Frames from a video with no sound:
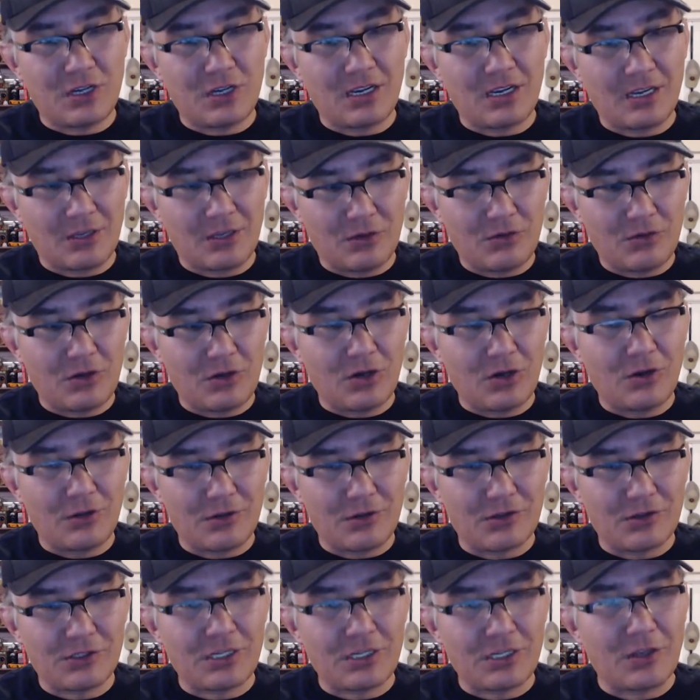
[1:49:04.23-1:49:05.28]
and you call your
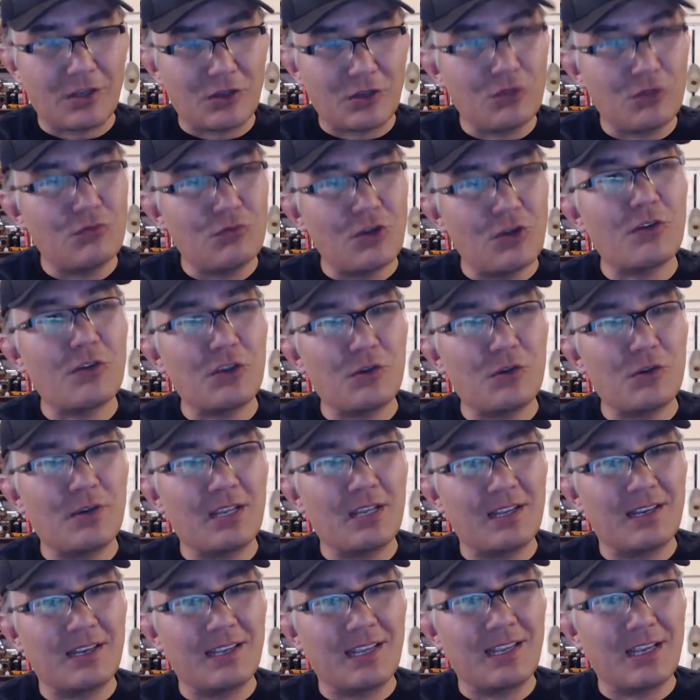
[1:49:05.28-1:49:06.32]
shot, you know you hit a
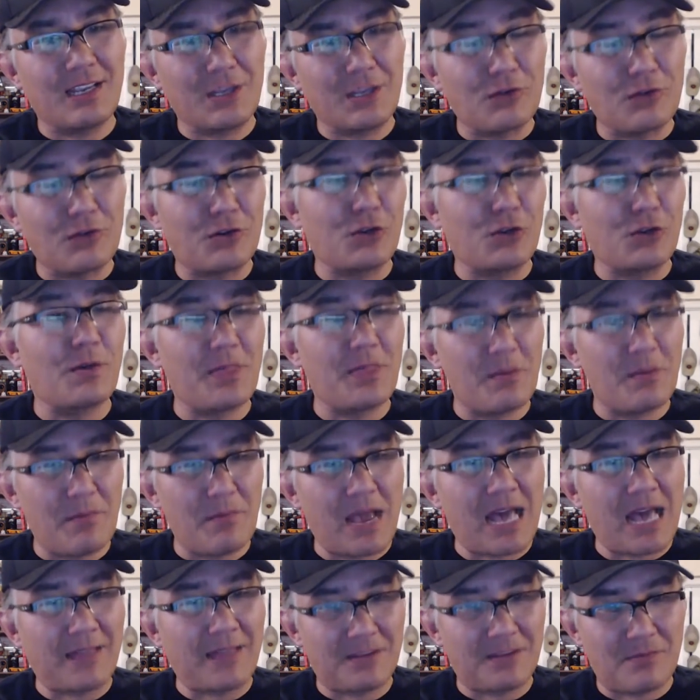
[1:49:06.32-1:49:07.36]
D and you're doing the
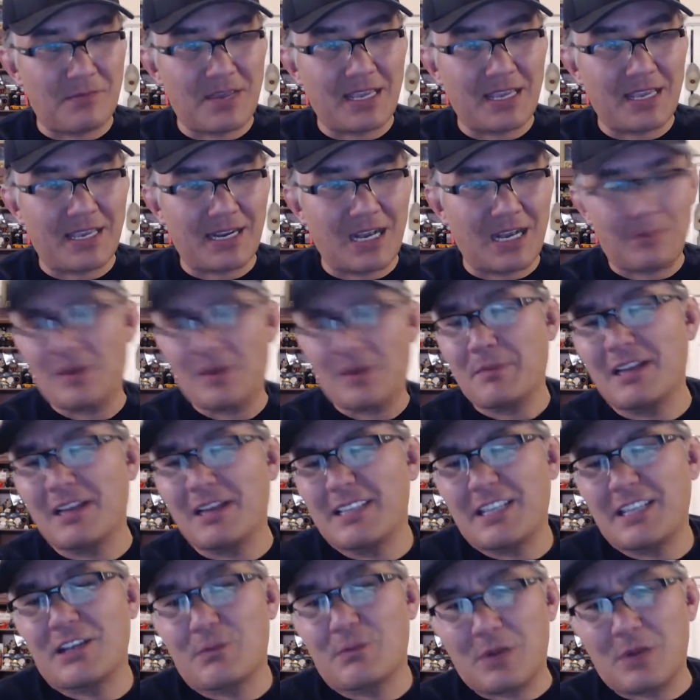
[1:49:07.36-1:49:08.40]
math to make it up. I mean, a
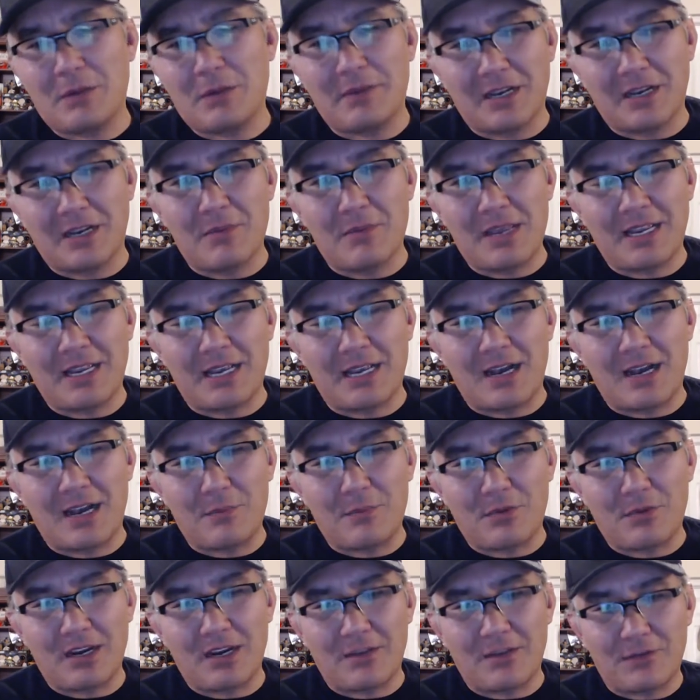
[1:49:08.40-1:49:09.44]
D you're probably going to make up,
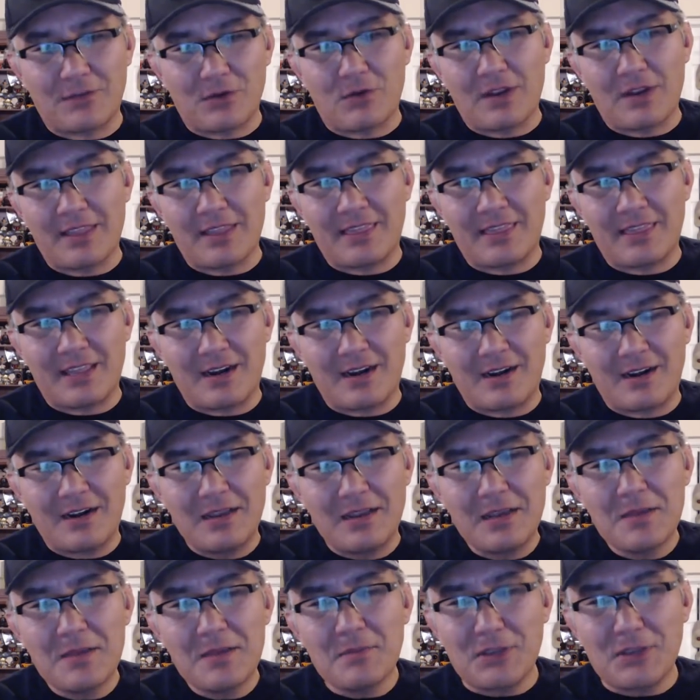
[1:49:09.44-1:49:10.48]
right? If you're right there,
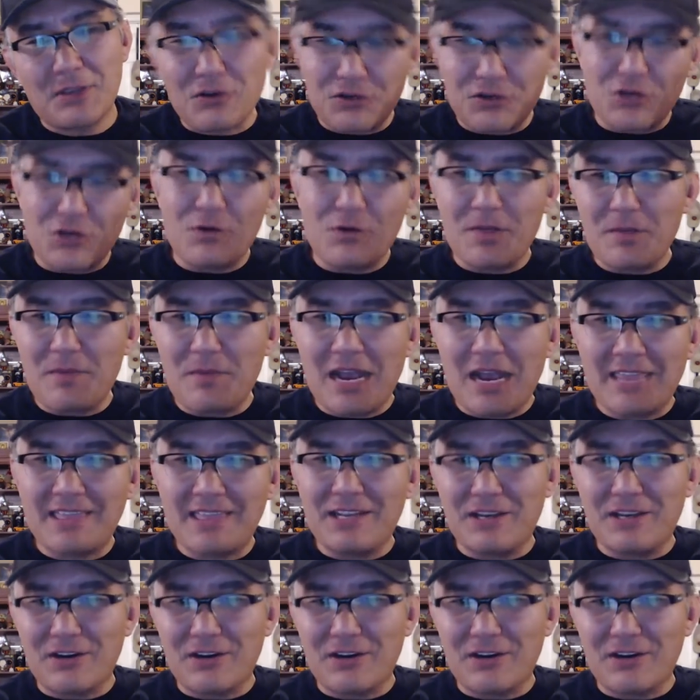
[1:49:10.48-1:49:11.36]
but you're well, doing the math in your